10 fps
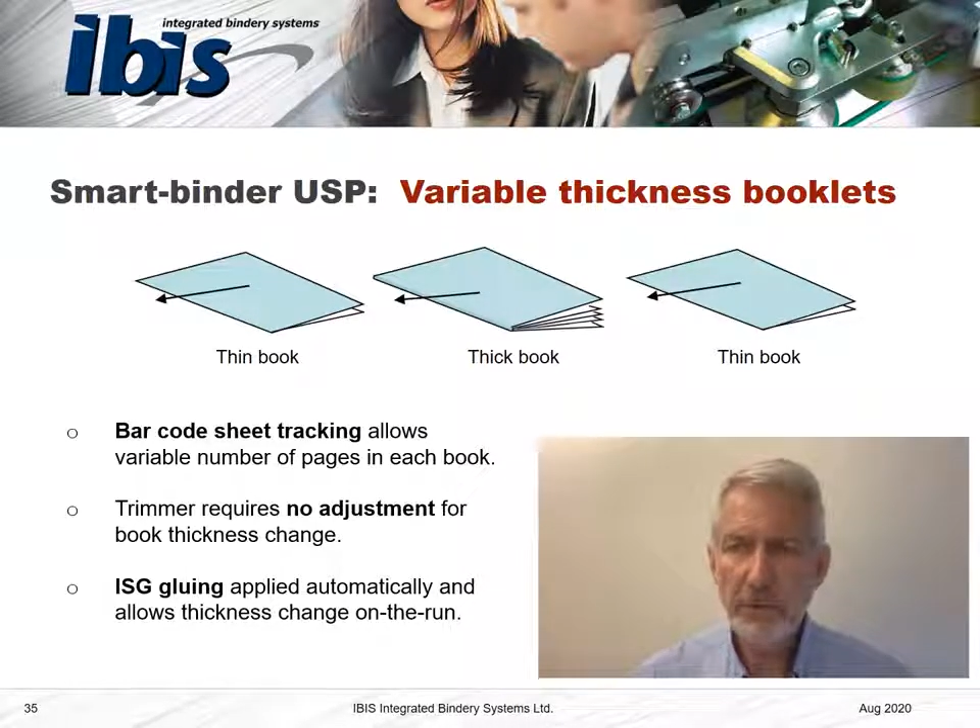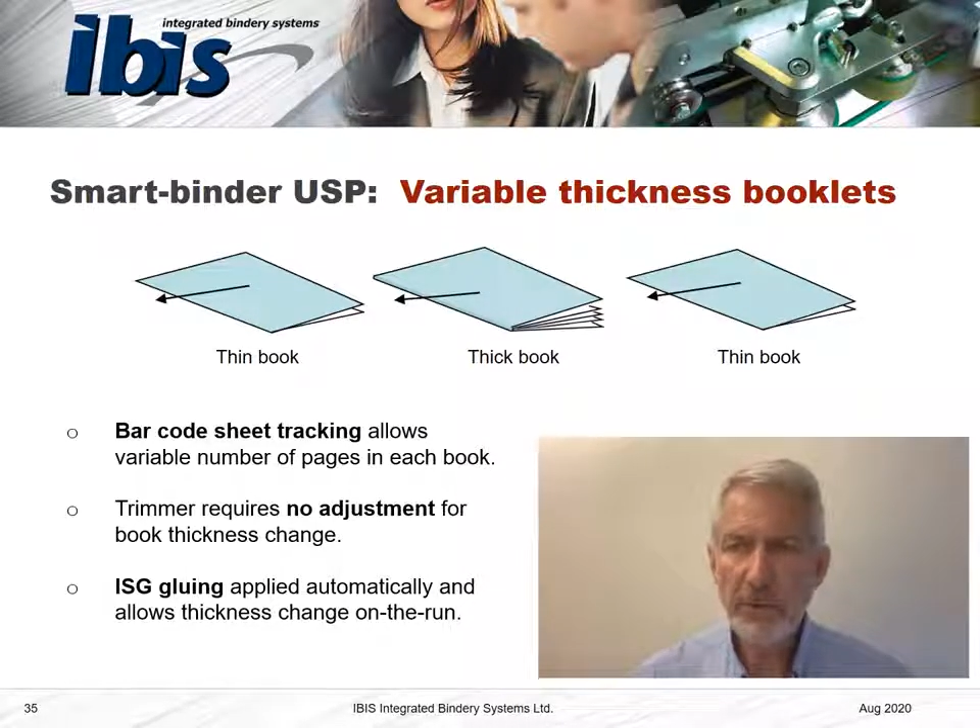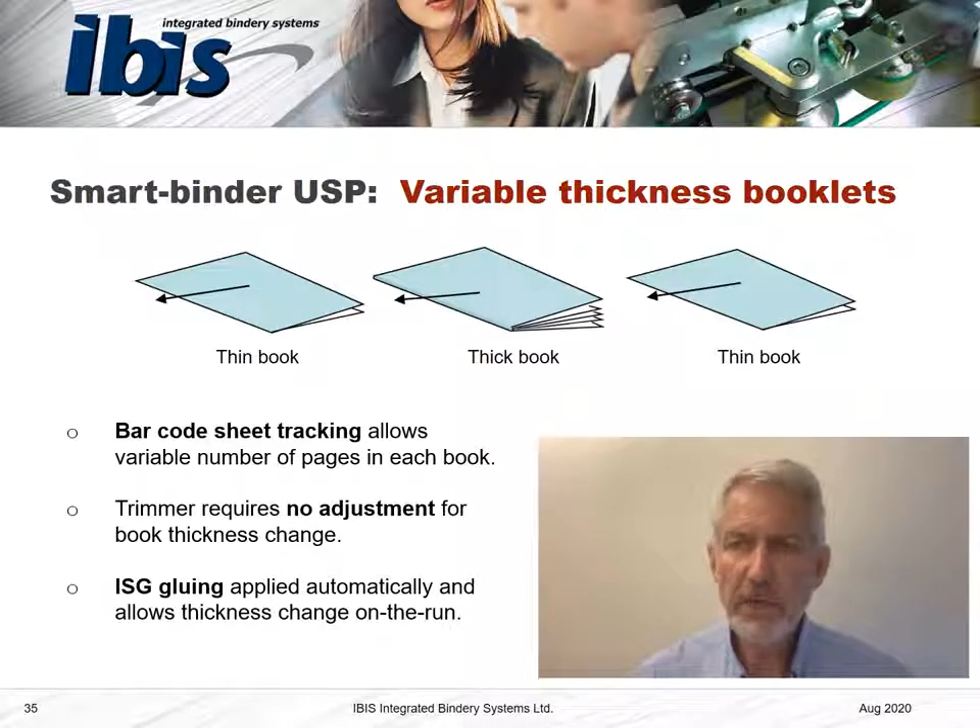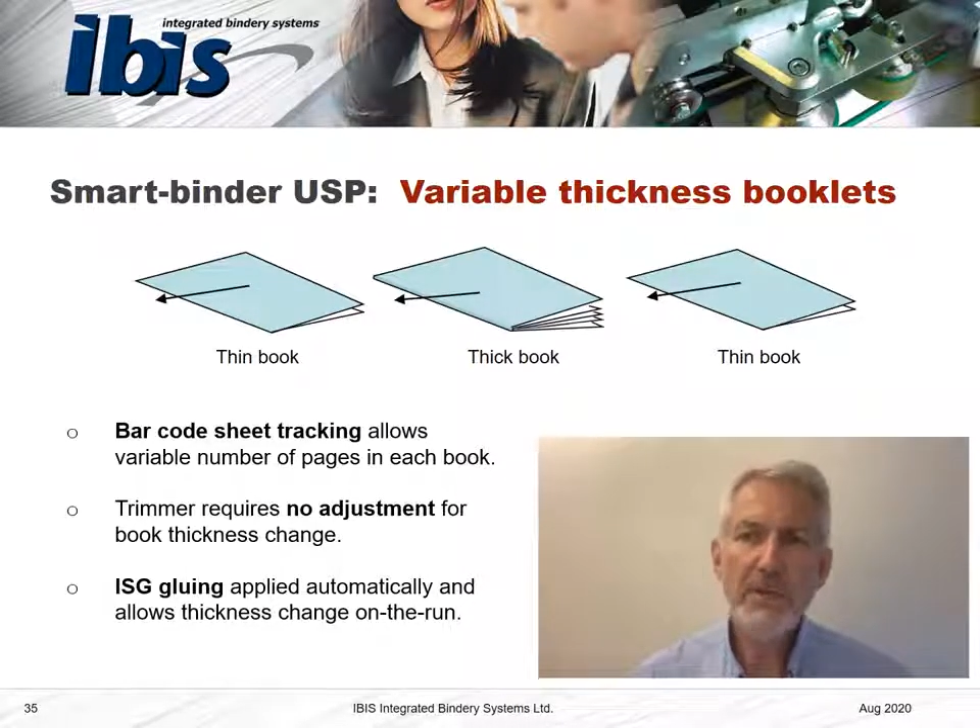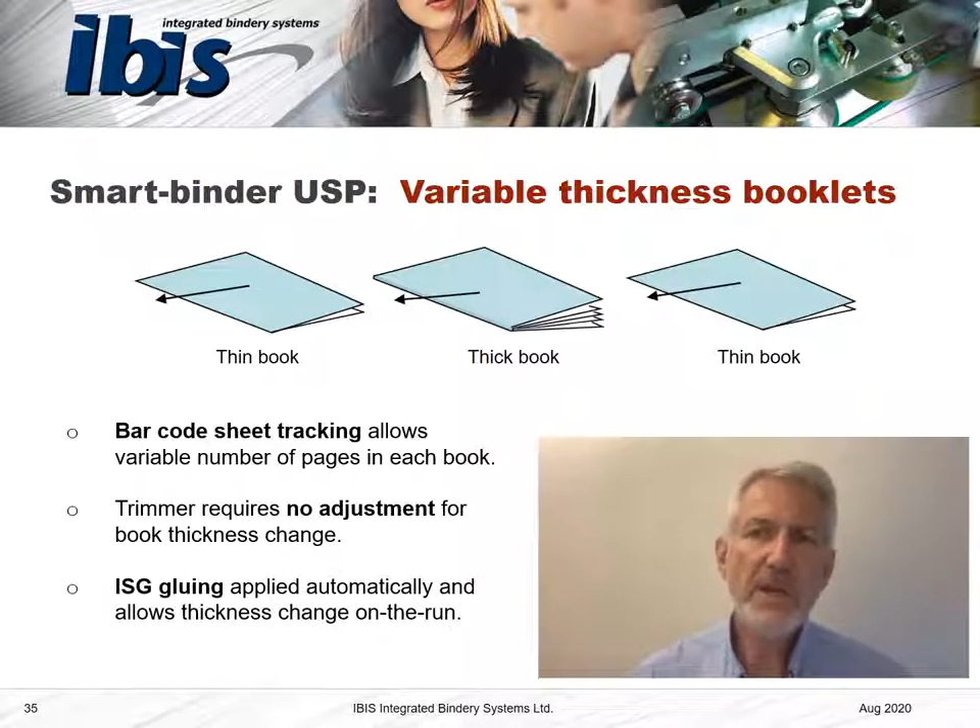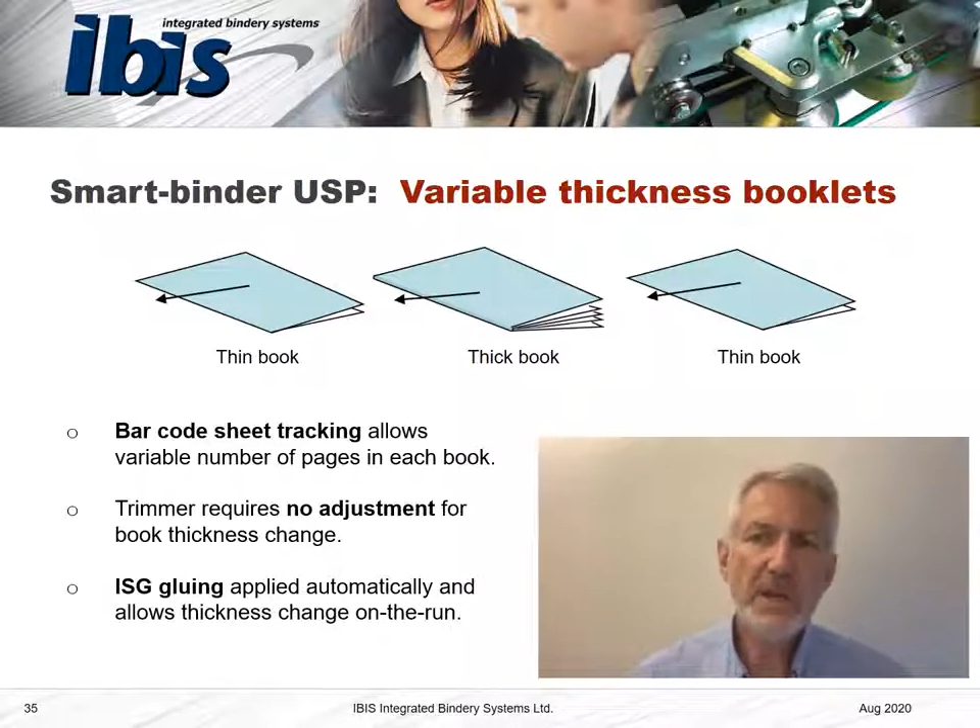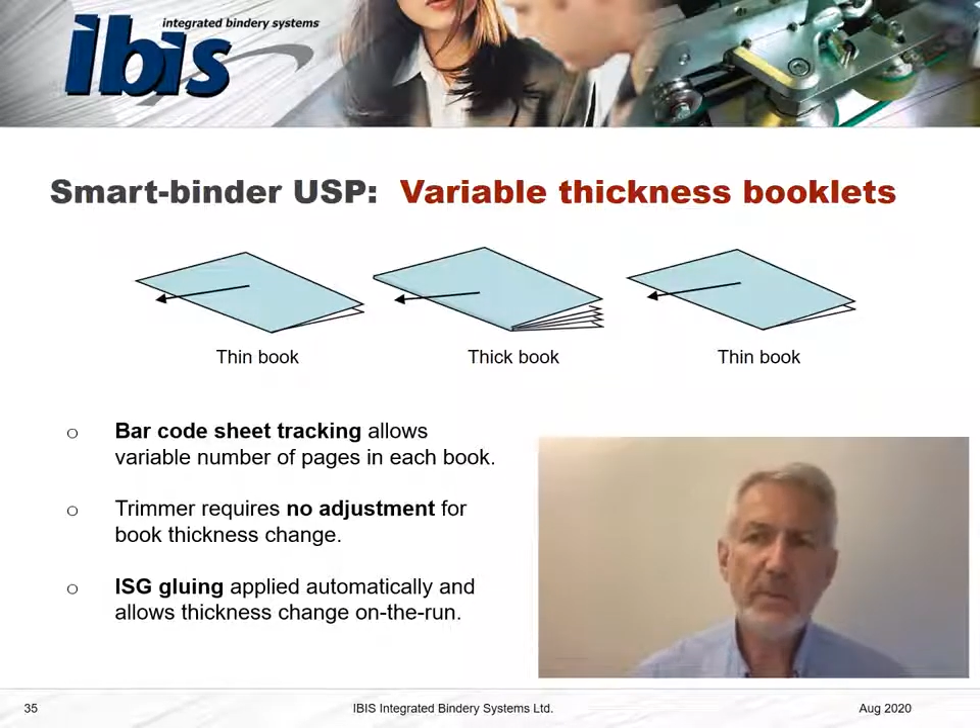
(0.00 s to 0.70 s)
the unique